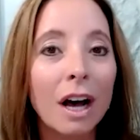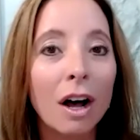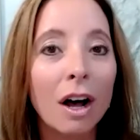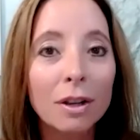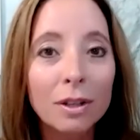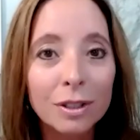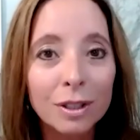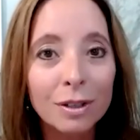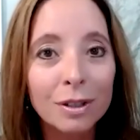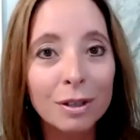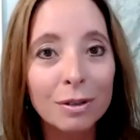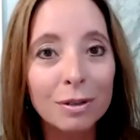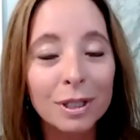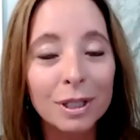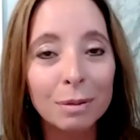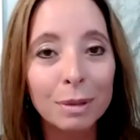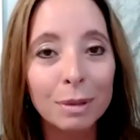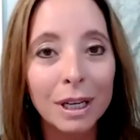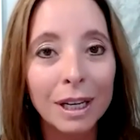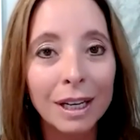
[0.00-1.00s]
it also
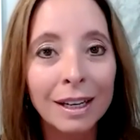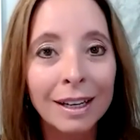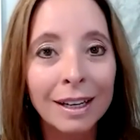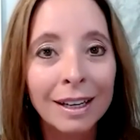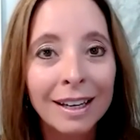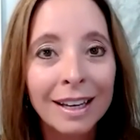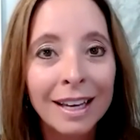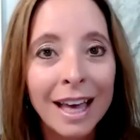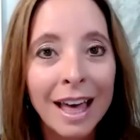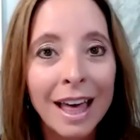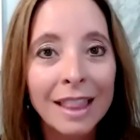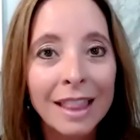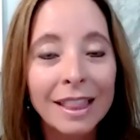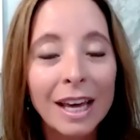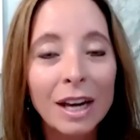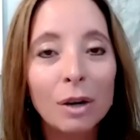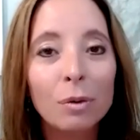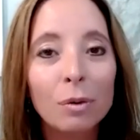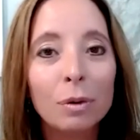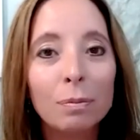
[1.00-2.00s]
used to be
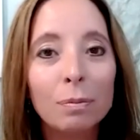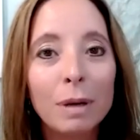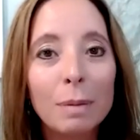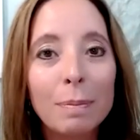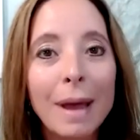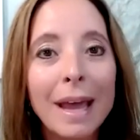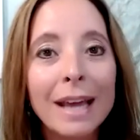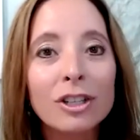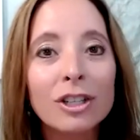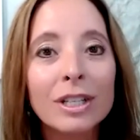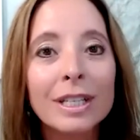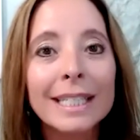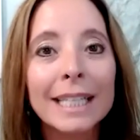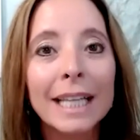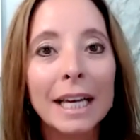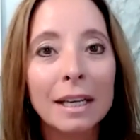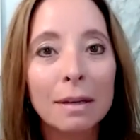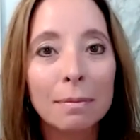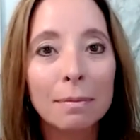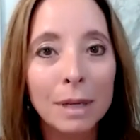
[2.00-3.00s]
that it would be patients
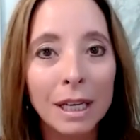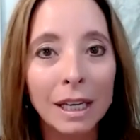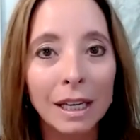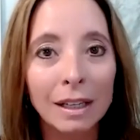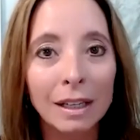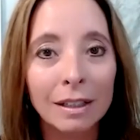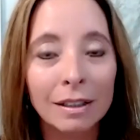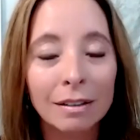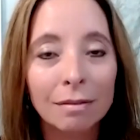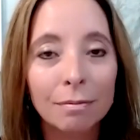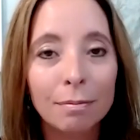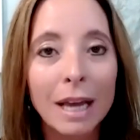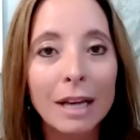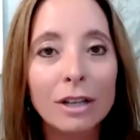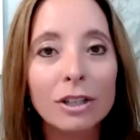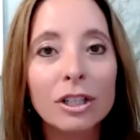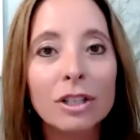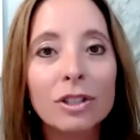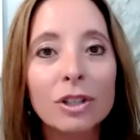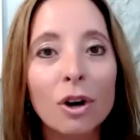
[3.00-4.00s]
like me,
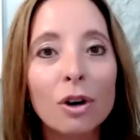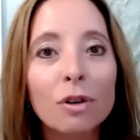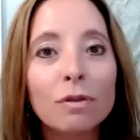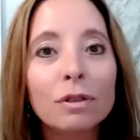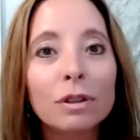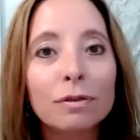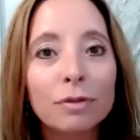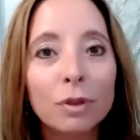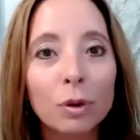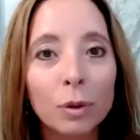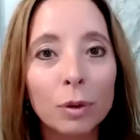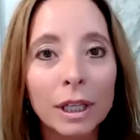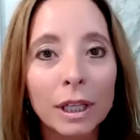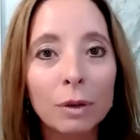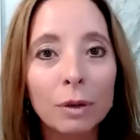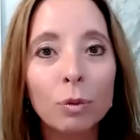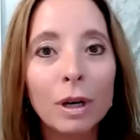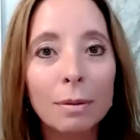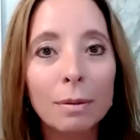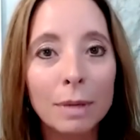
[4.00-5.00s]
patients over
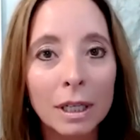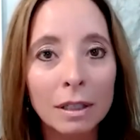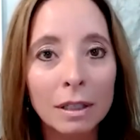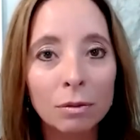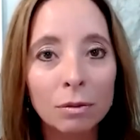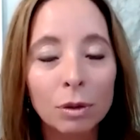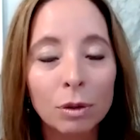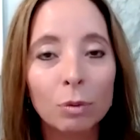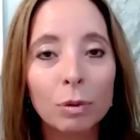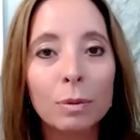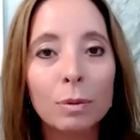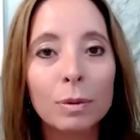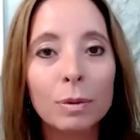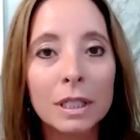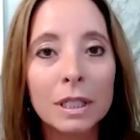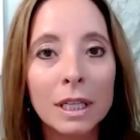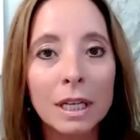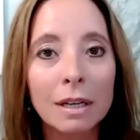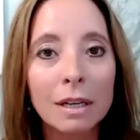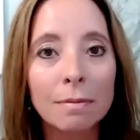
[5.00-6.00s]
40, women, where we
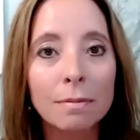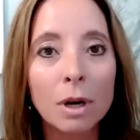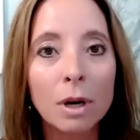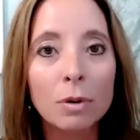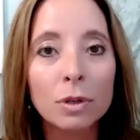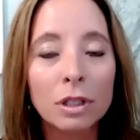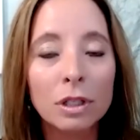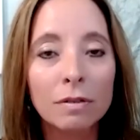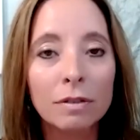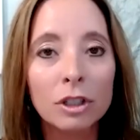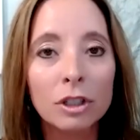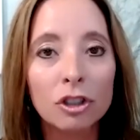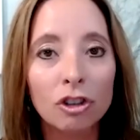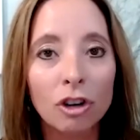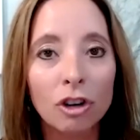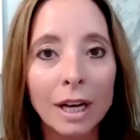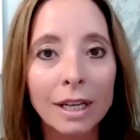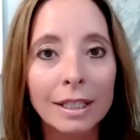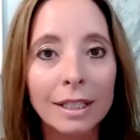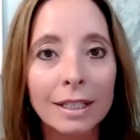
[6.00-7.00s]
would see most of the
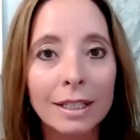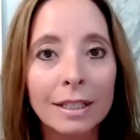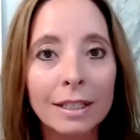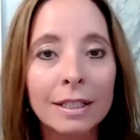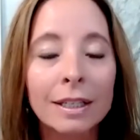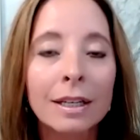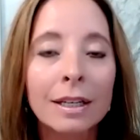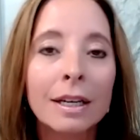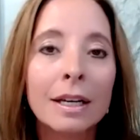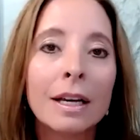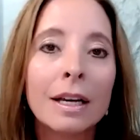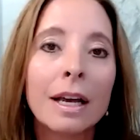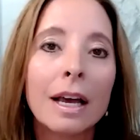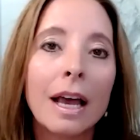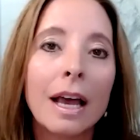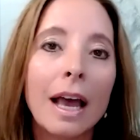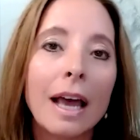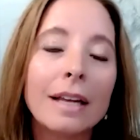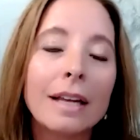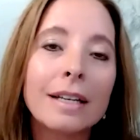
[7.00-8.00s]
dryness.
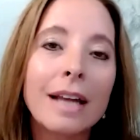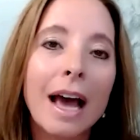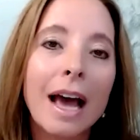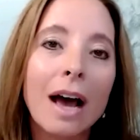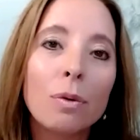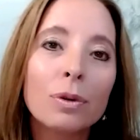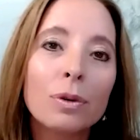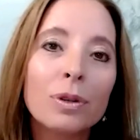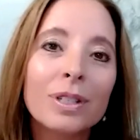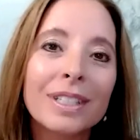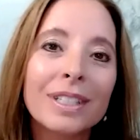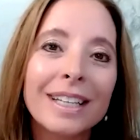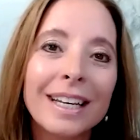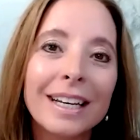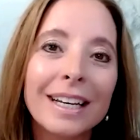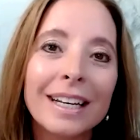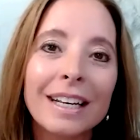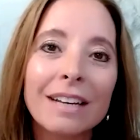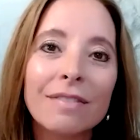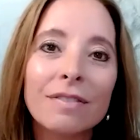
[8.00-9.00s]
And now we're
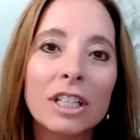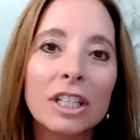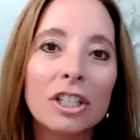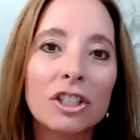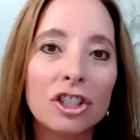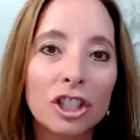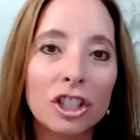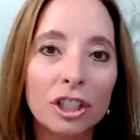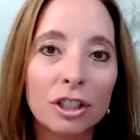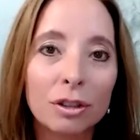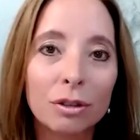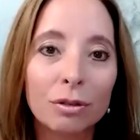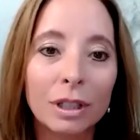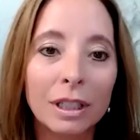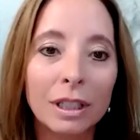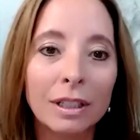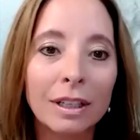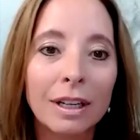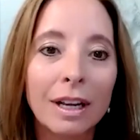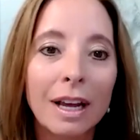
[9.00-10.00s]
seeing it even in
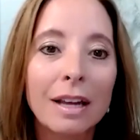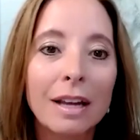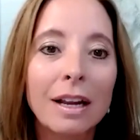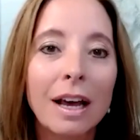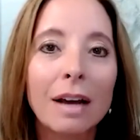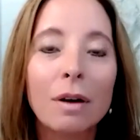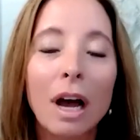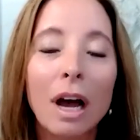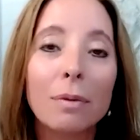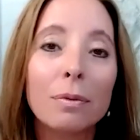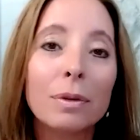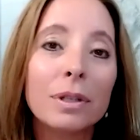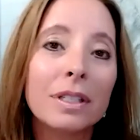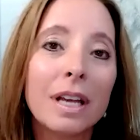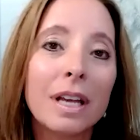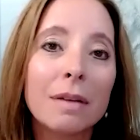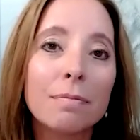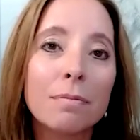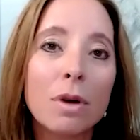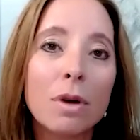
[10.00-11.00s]
children. And I would
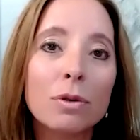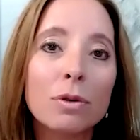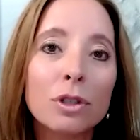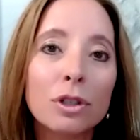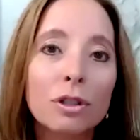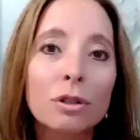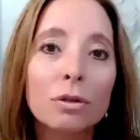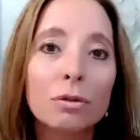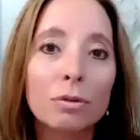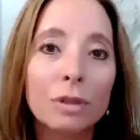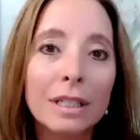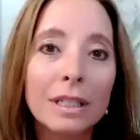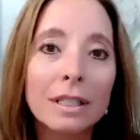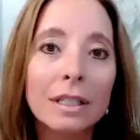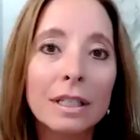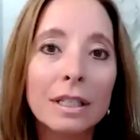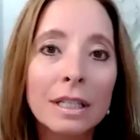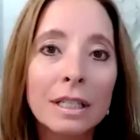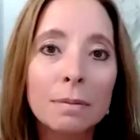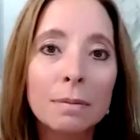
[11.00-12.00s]
say most of the
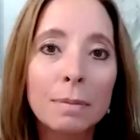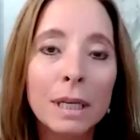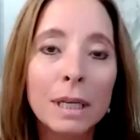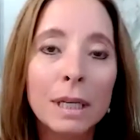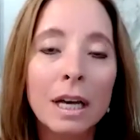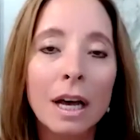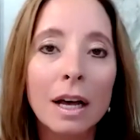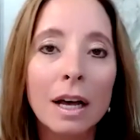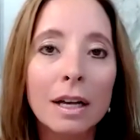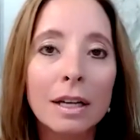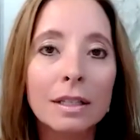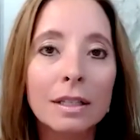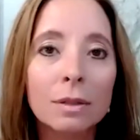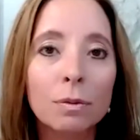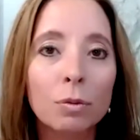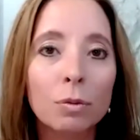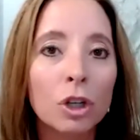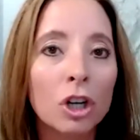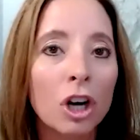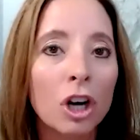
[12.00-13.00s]
reason is
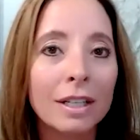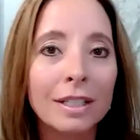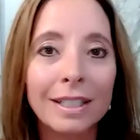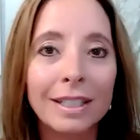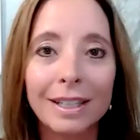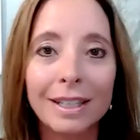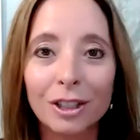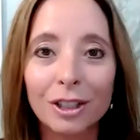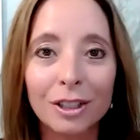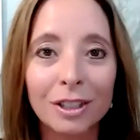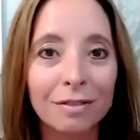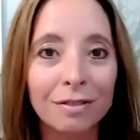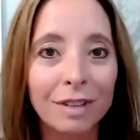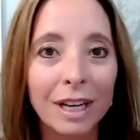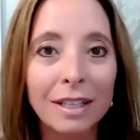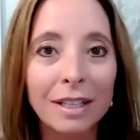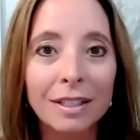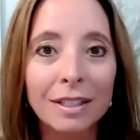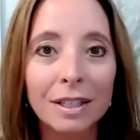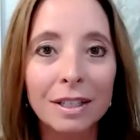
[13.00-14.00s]
because we're on digital
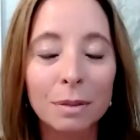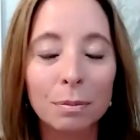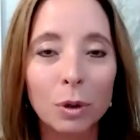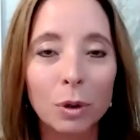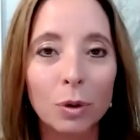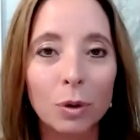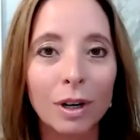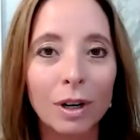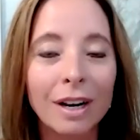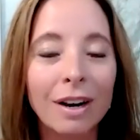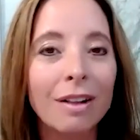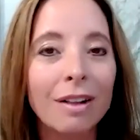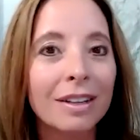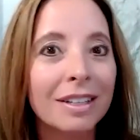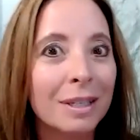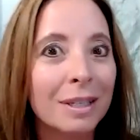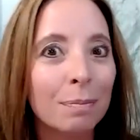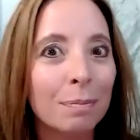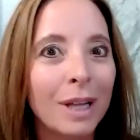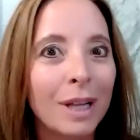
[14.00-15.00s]
devices more. And I'll
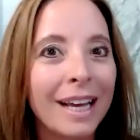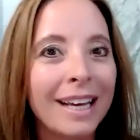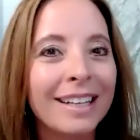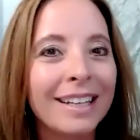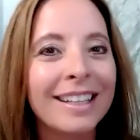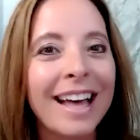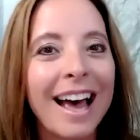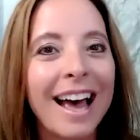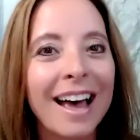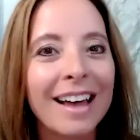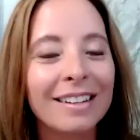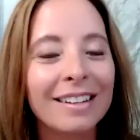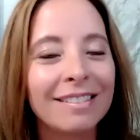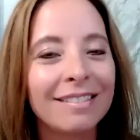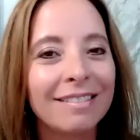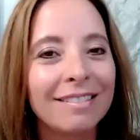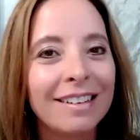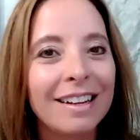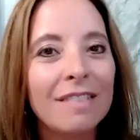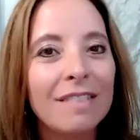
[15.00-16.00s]
explain that
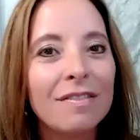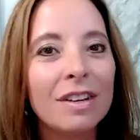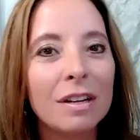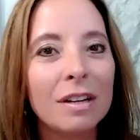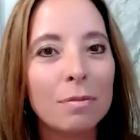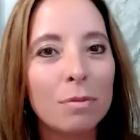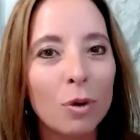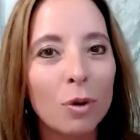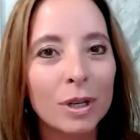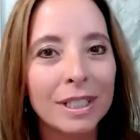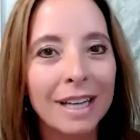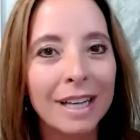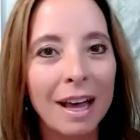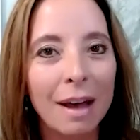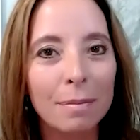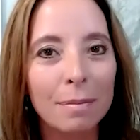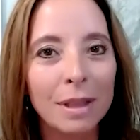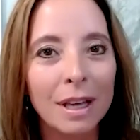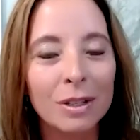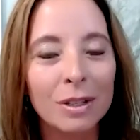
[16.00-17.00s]
even in more
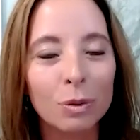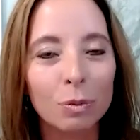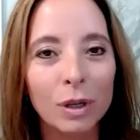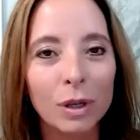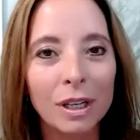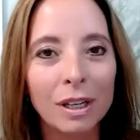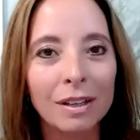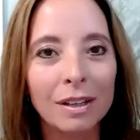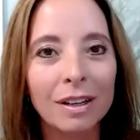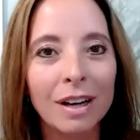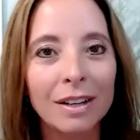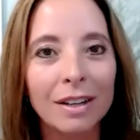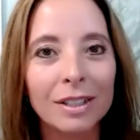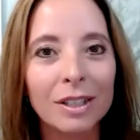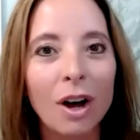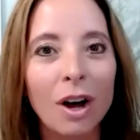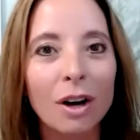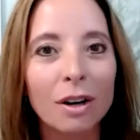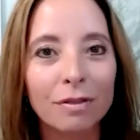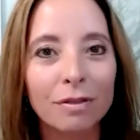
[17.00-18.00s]
depth as we
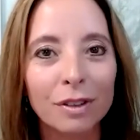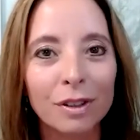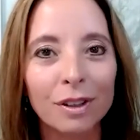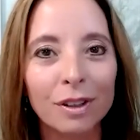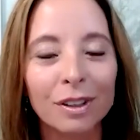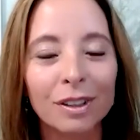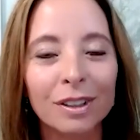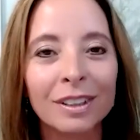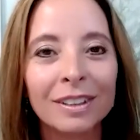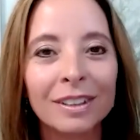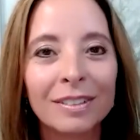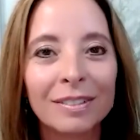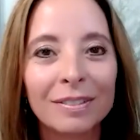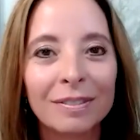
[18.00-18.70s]
talk further.